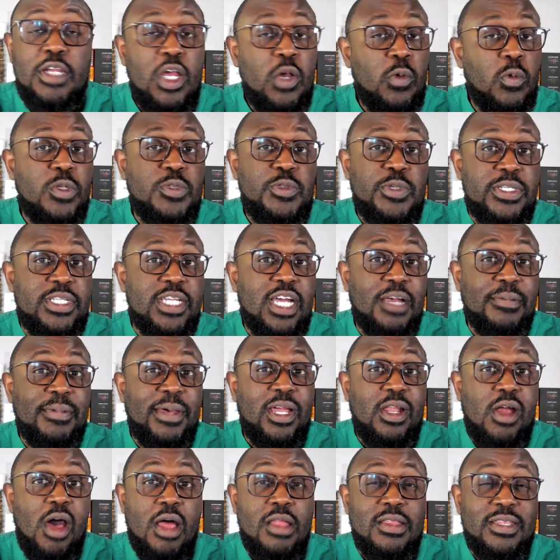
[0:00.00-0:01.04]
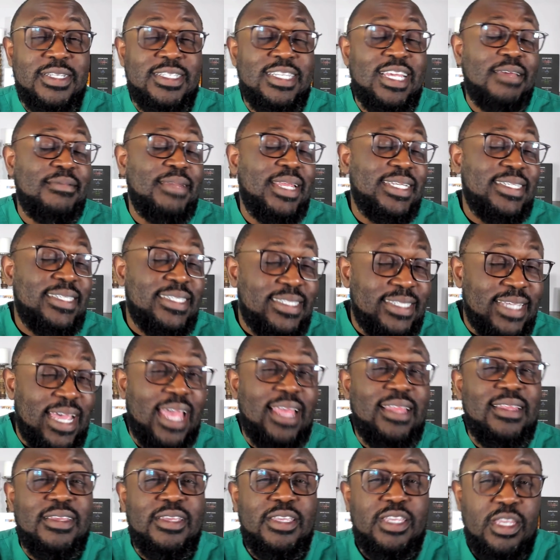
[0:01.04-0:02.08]
which we talk about all the time, that
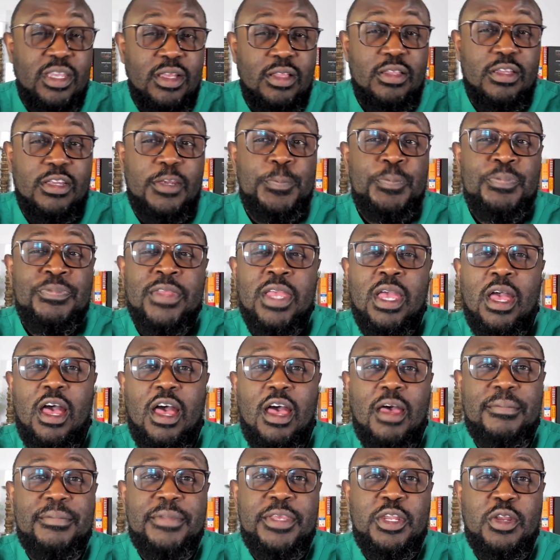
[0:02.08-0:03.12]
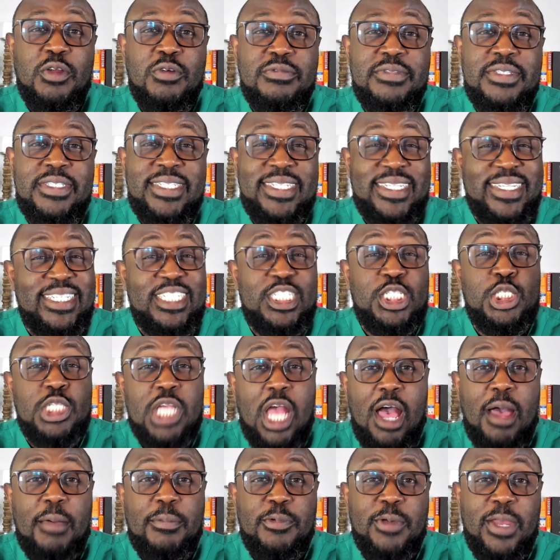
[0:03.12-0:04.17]
silent killer, did his
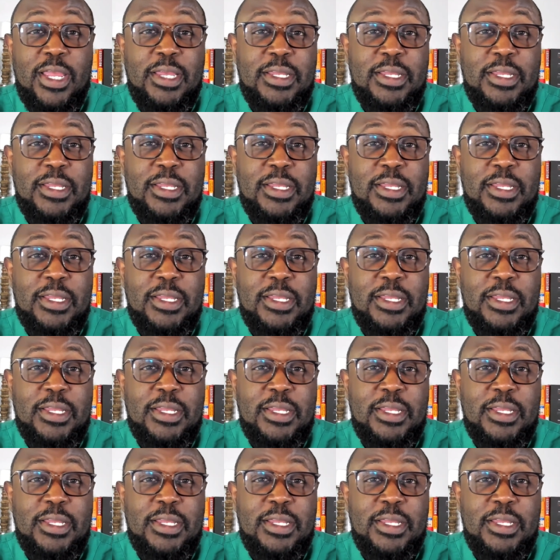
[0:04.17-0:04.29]
job, right?